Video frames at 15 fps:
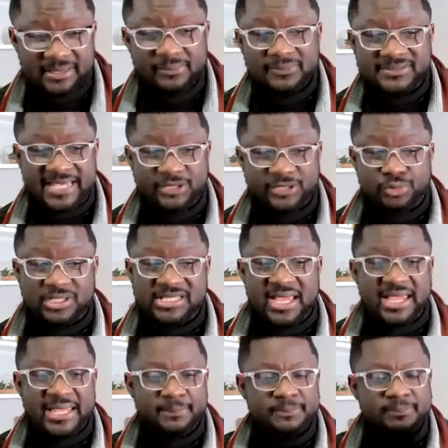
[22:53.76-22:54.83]
Central
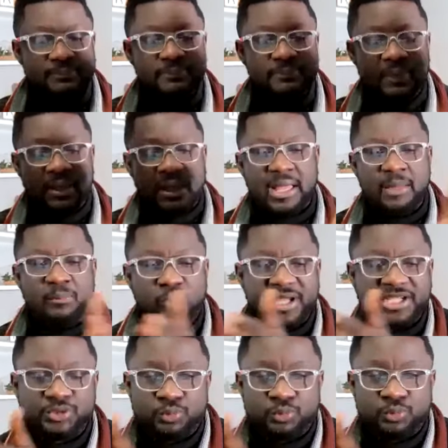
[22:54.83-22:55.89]
Time,
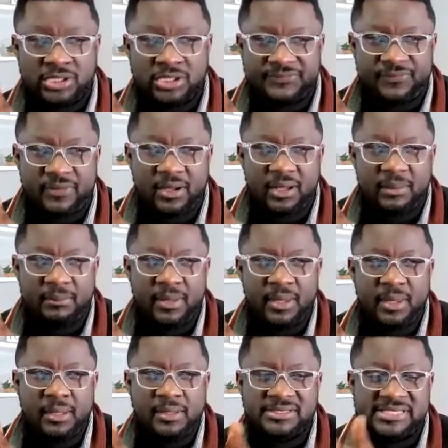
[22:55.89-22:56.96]
which runs from
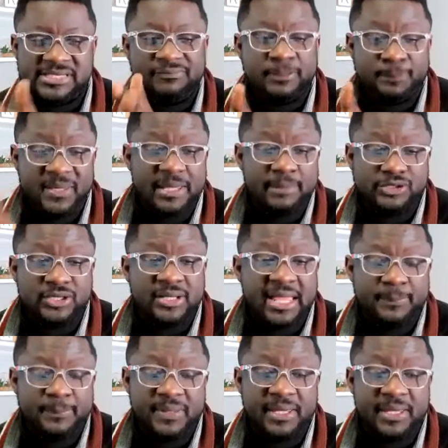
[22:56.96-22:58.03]
7 p.m. to
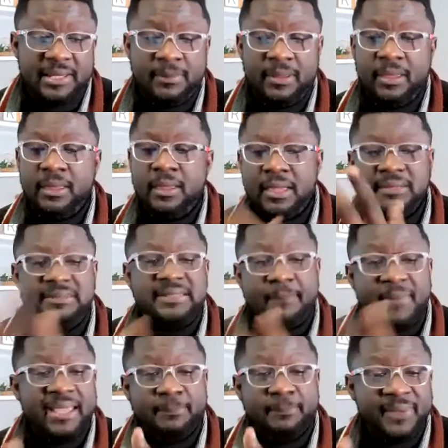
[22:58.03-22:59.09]
9 p.m. That
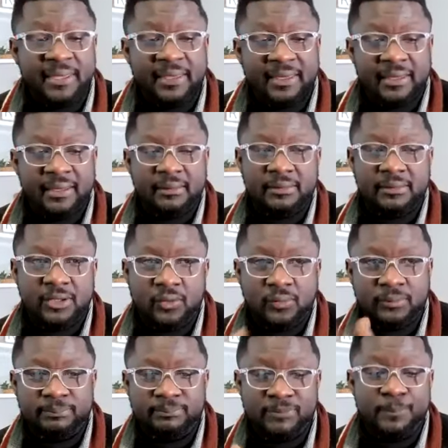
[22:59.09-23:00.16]
might be,
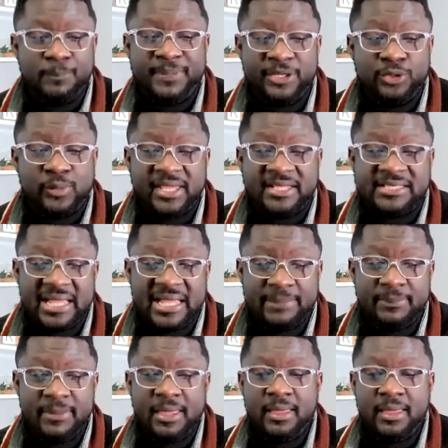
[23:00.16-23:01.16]
not be UK time,